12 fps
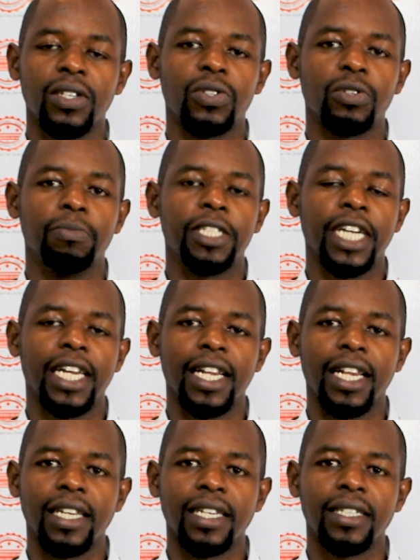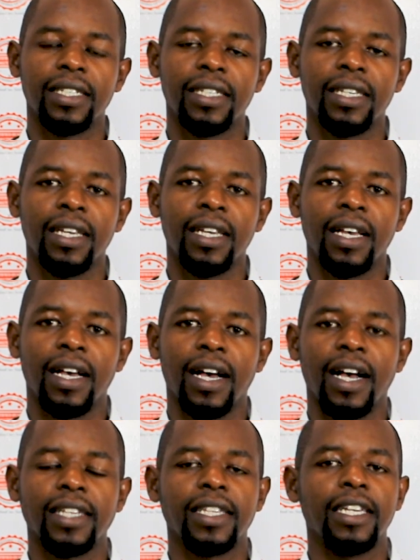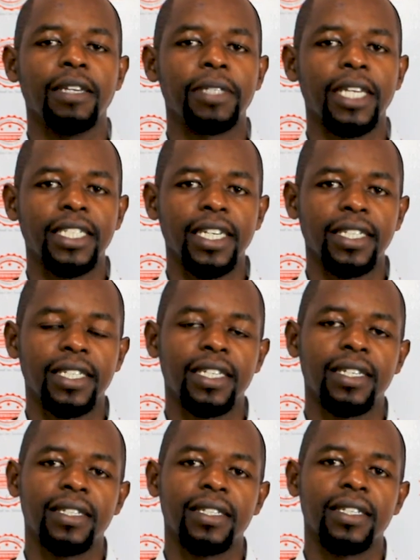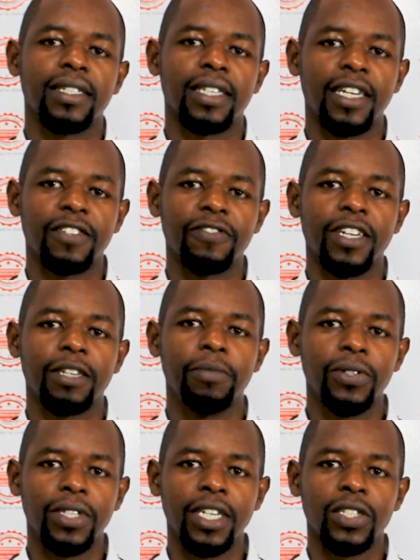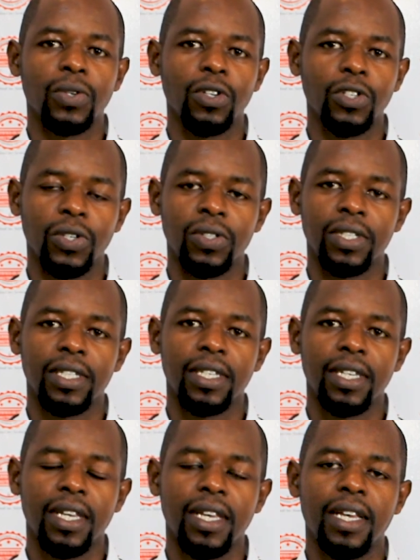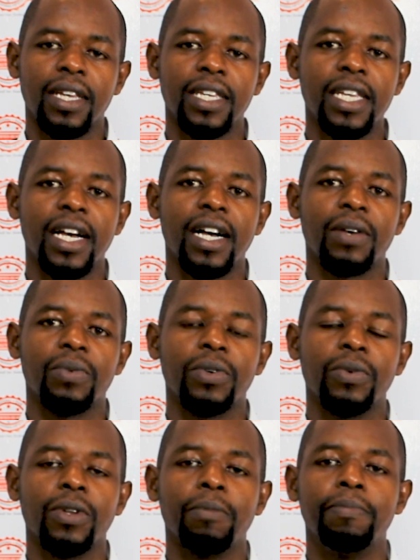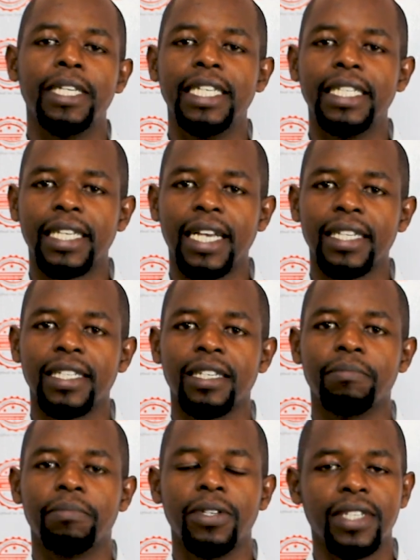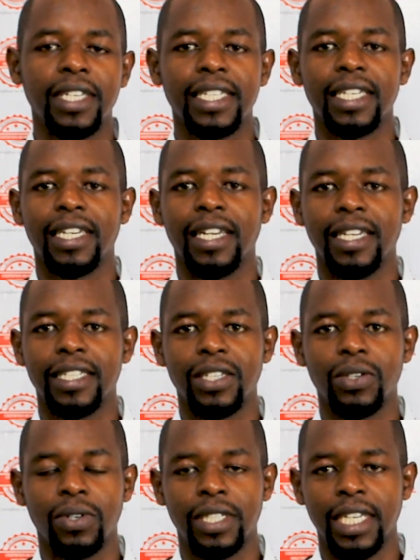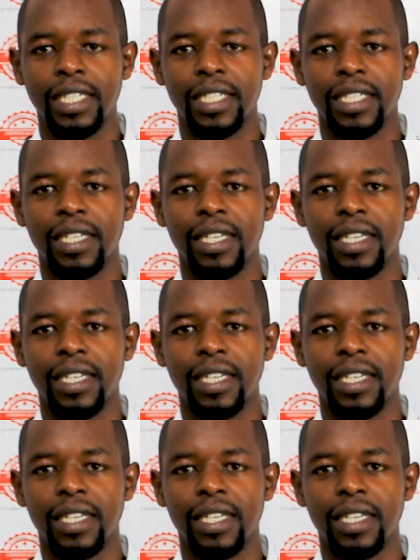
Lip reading: YouTube channel. As the name suggests, Certified Business Solutions. Here we will be discussing business-related content